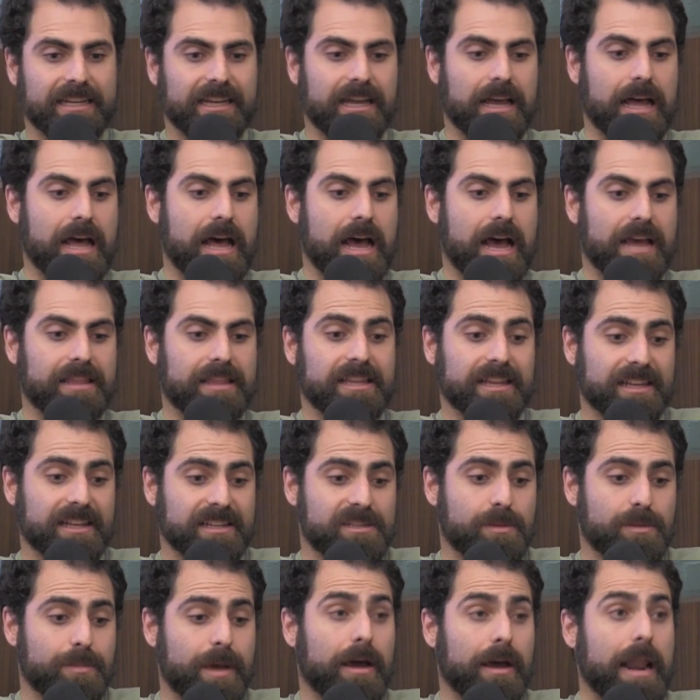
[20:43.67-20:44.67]
I think
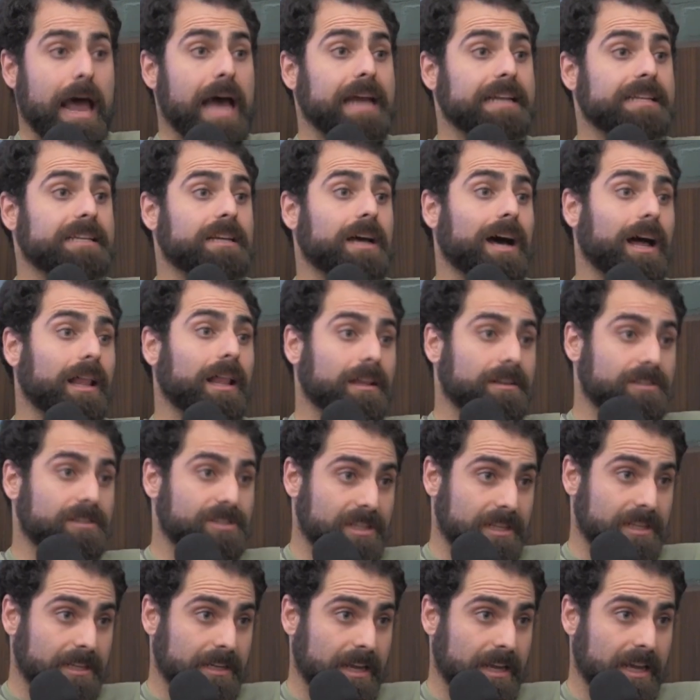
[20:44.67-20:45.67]
it's about
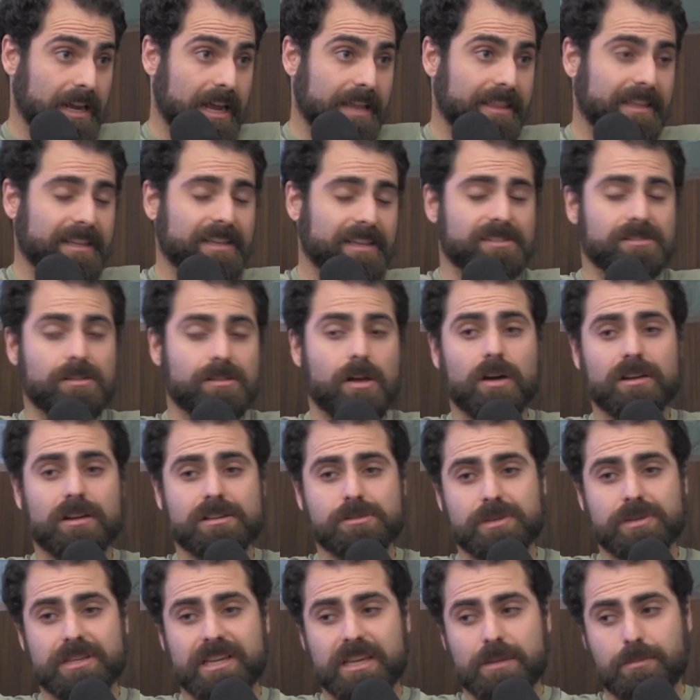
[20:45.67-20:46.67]
ideology. And I think as long
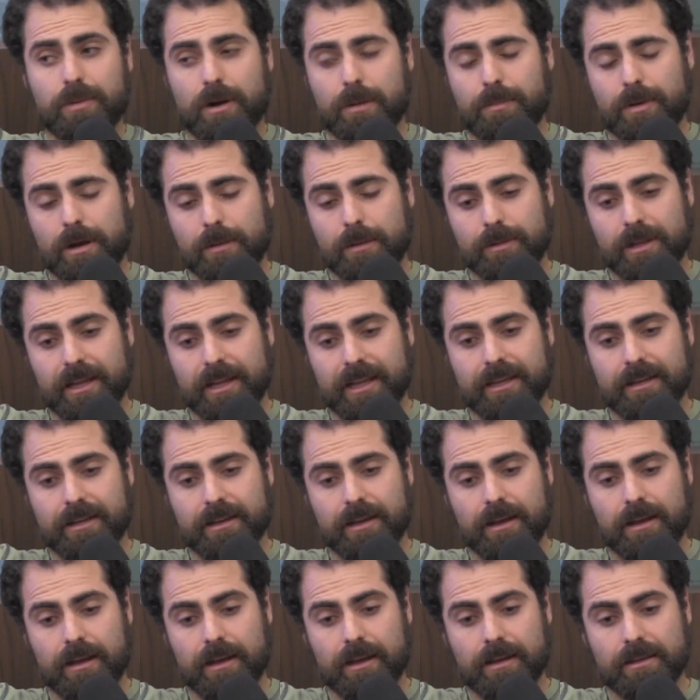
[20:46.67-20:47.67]
as we keep our public
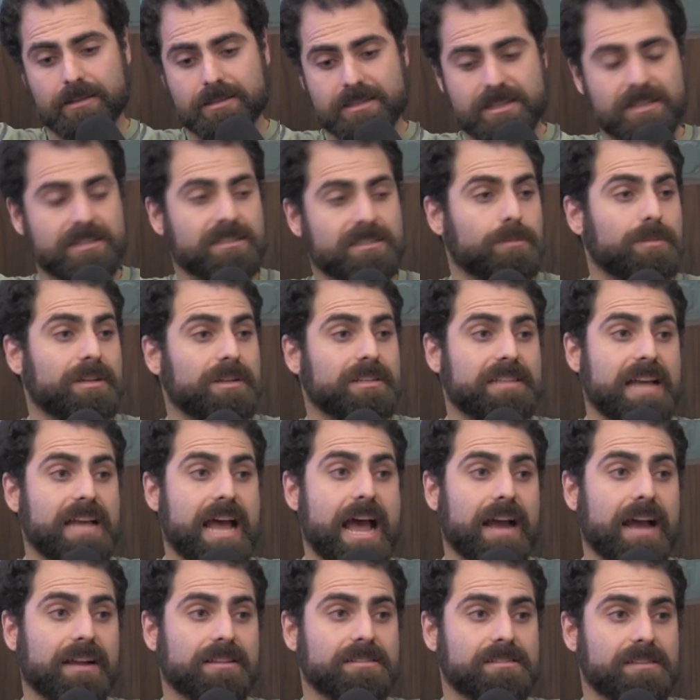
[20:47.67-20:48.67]
system
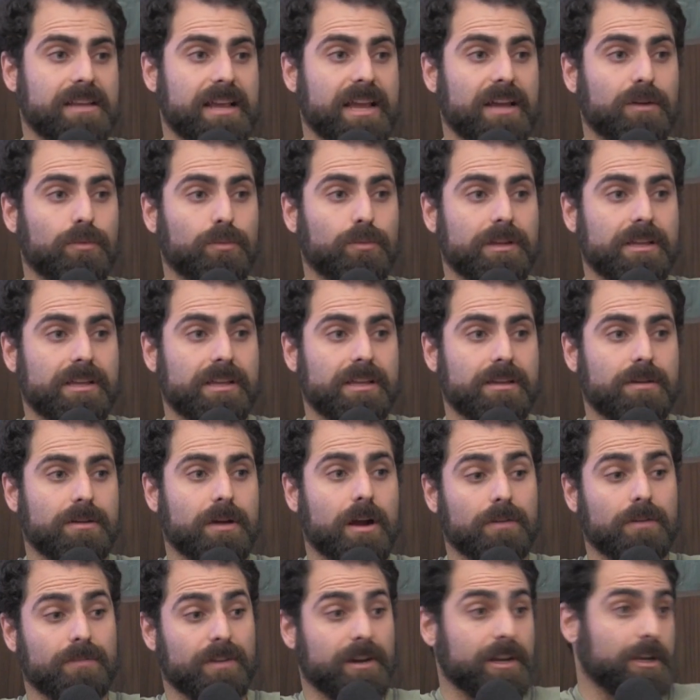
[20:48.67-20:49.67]
intact and we
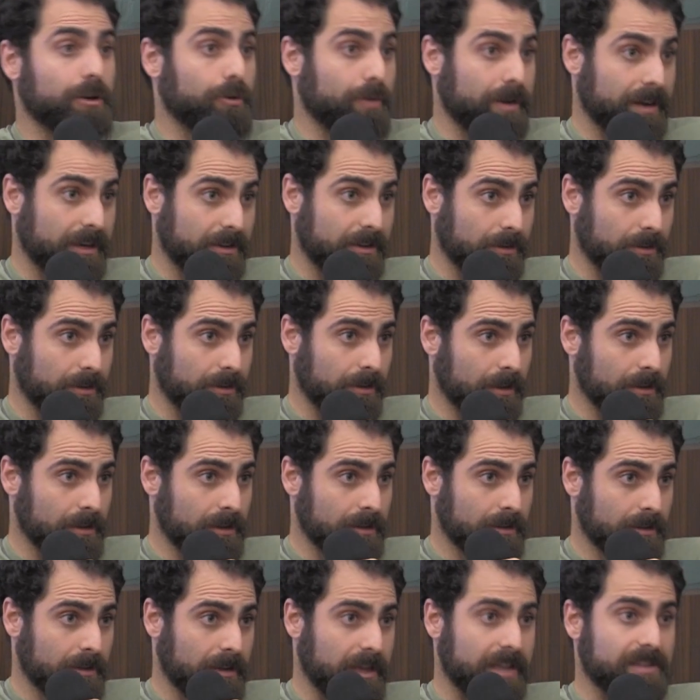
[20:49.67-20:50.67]
are very critical
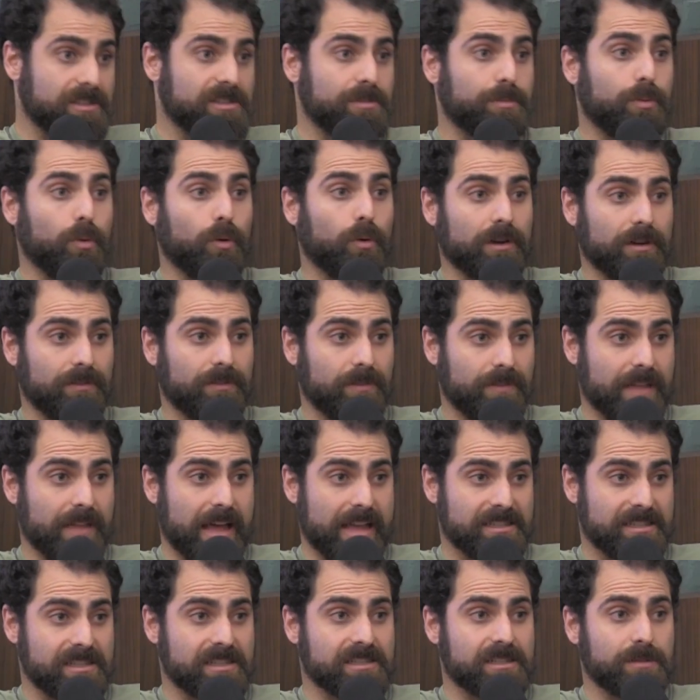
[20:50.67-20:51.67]
and supportive of
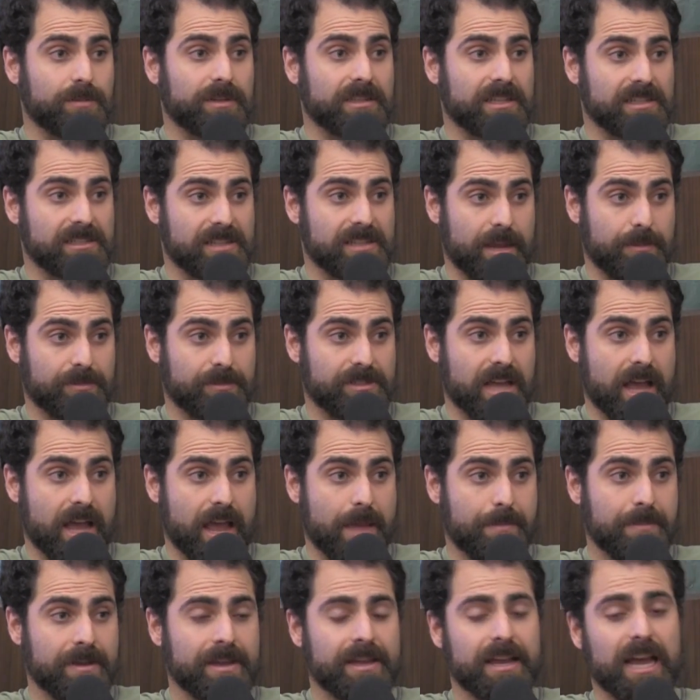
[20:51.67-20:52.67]
that system at the same
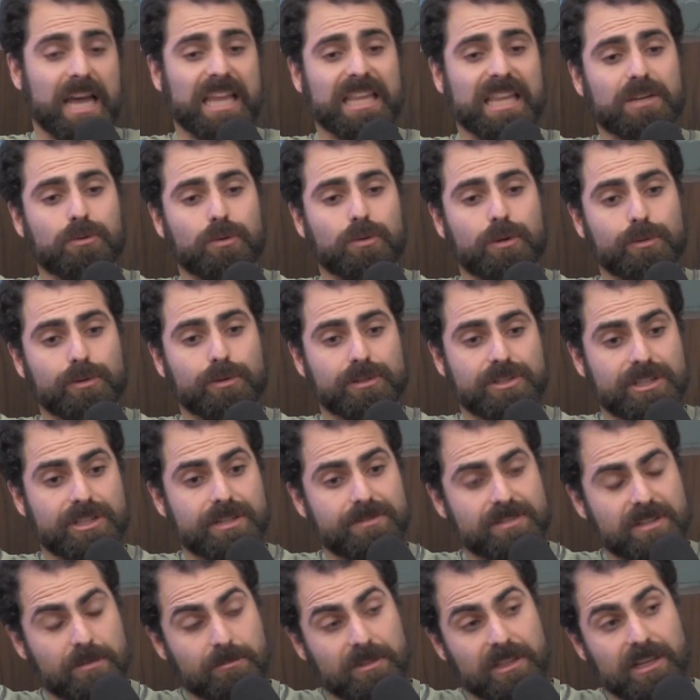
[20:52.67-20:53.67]
time, I think we will
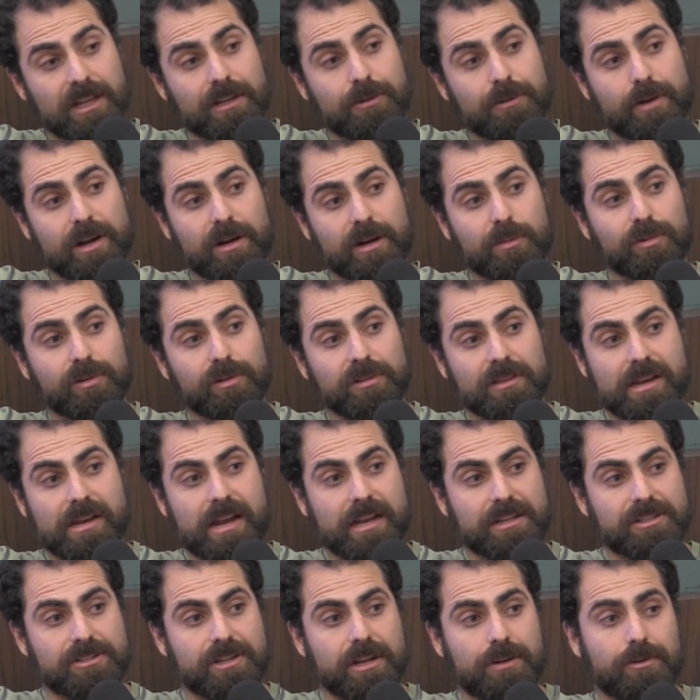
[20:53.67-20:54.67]
achieve something incredible in the
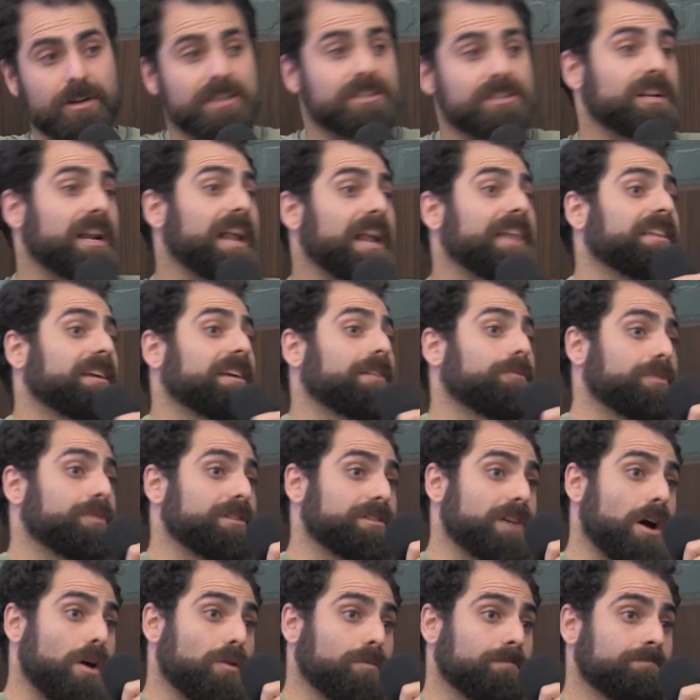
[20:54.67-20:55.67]
next generation. And I think if we
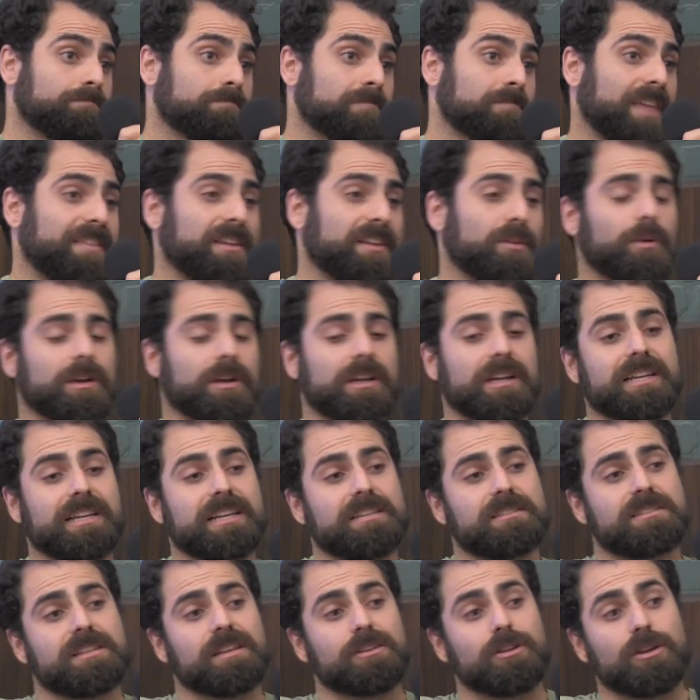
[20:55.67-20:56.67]
don't, I think we're going to
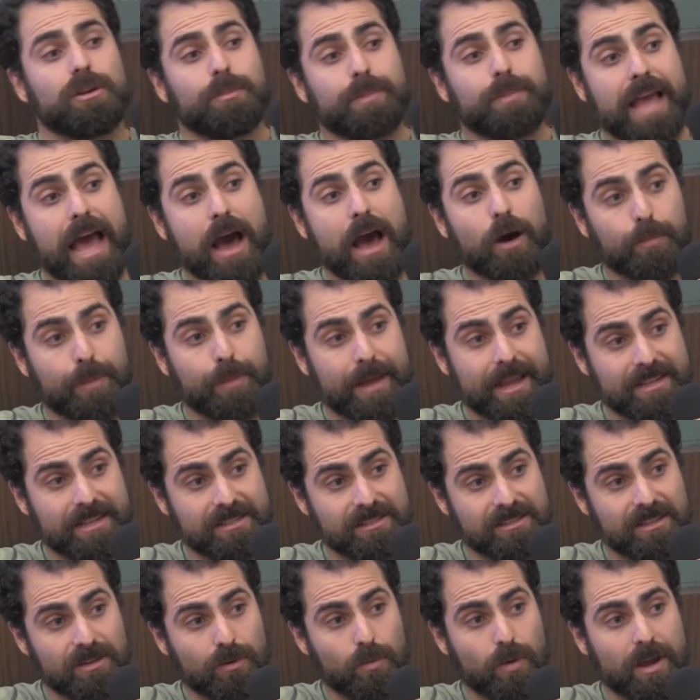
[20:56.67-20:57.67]
continue to be
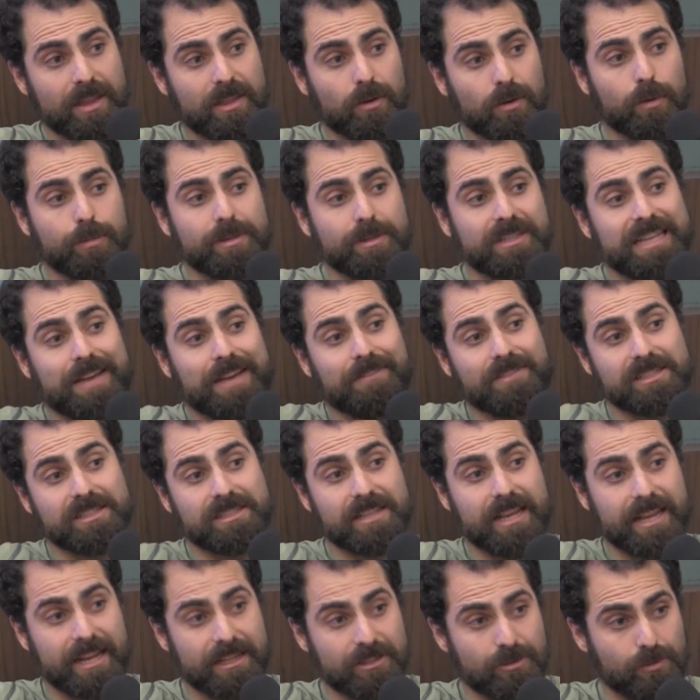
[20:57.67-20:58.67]
outpaced in a way that will be
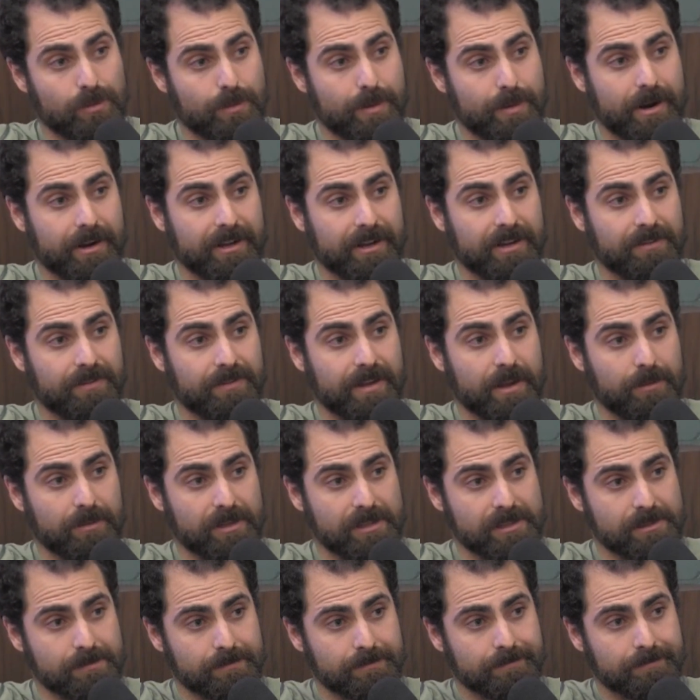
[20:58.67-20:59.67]
devastating to American
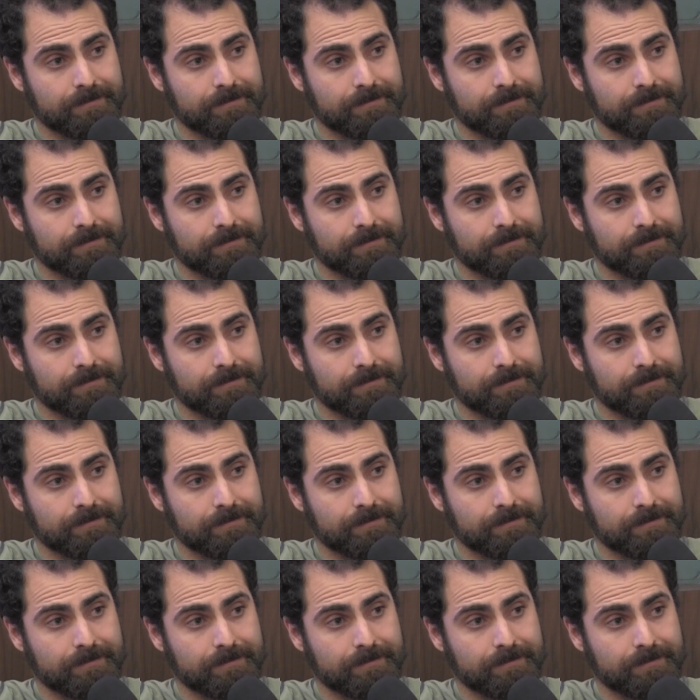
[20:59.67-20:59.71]
families.